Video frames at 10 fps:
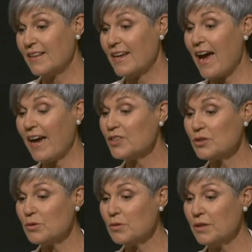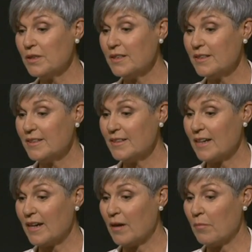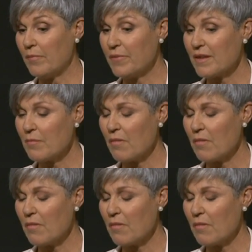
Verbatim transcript: The actual um,